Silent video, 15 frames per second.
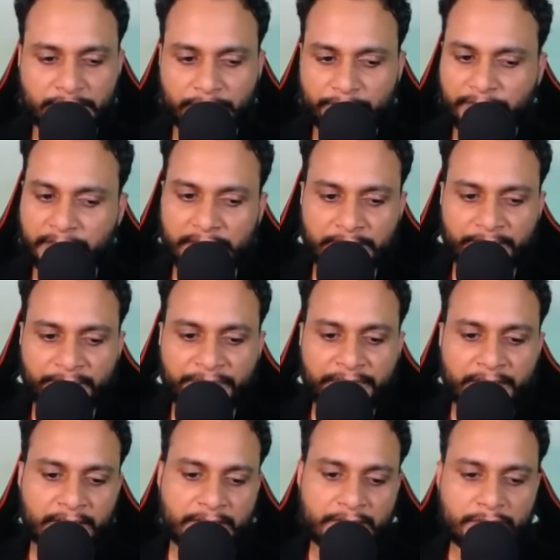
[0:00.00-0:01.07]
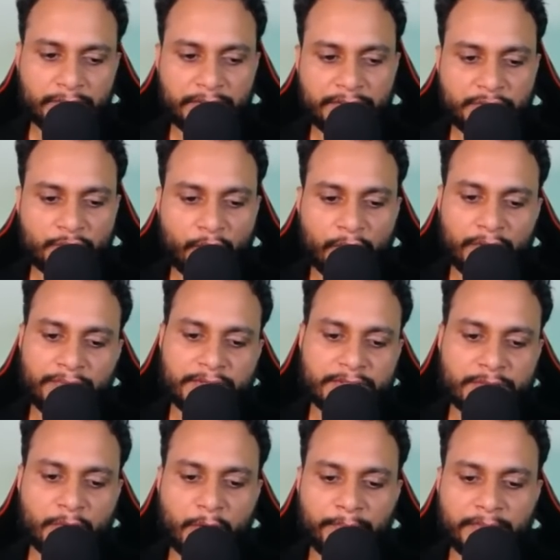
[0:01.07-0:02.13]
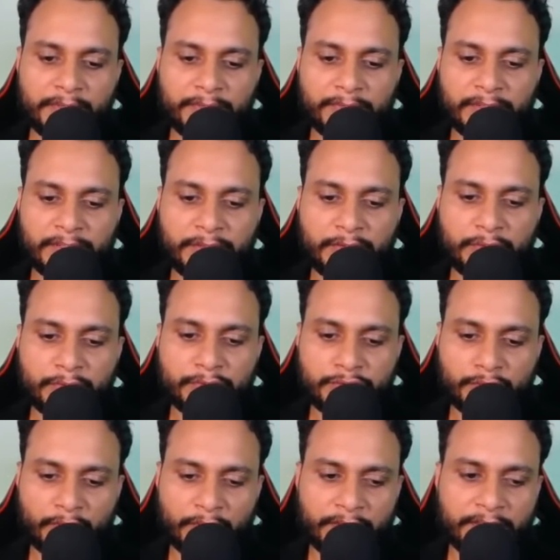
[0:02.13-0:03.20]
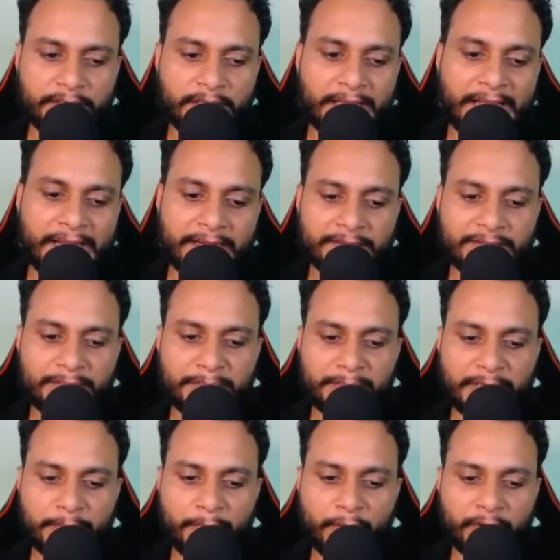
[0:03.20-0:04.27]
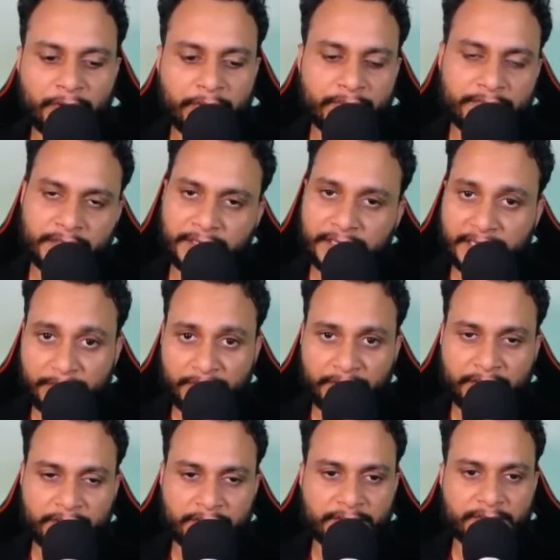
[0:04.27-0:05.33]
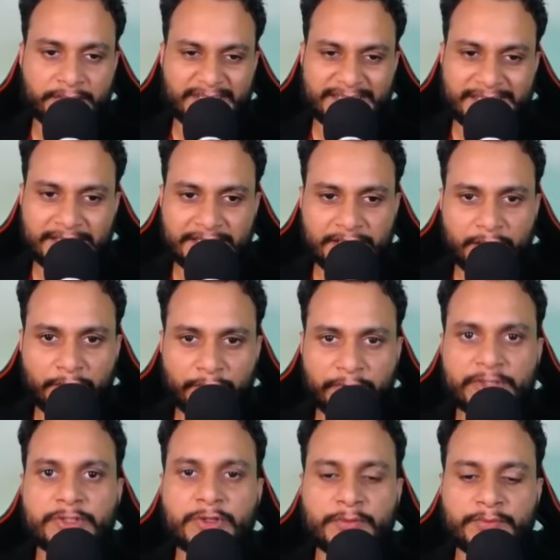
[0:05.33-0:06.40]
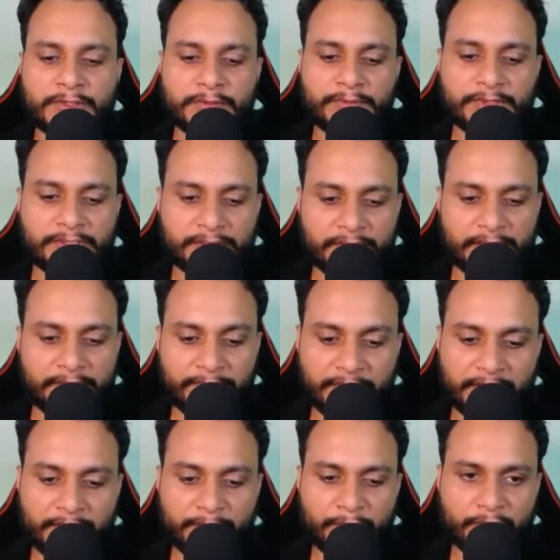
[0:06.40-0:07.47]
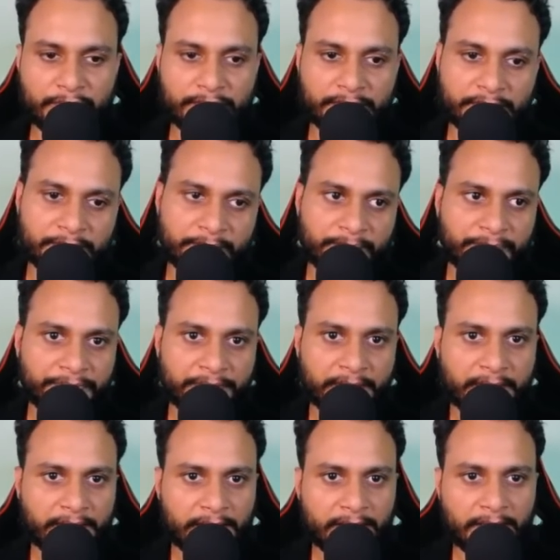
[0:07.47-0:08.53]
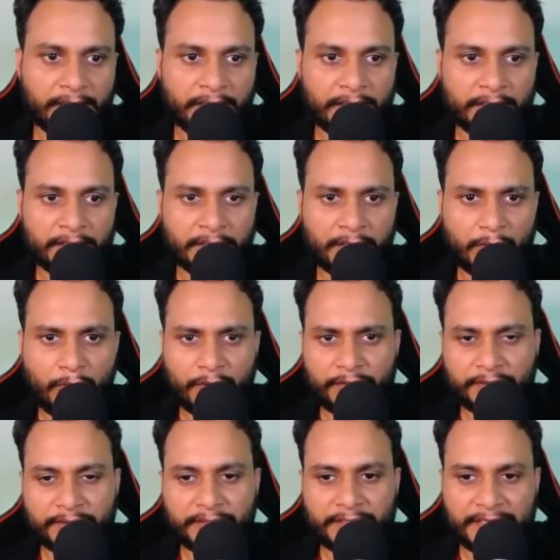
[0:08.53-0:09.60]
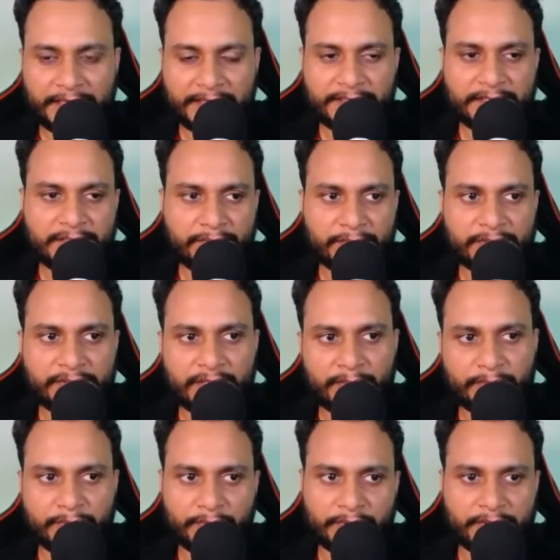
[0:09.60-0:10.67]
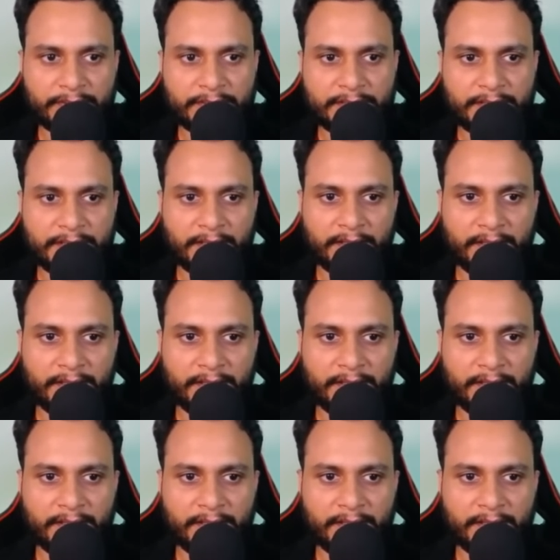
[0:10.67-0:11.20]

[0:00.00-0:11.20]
Fine. So it is always optimal to join at the midpoint of the diameter. This is the first observation and very important. Now, what are the cases which comes with this?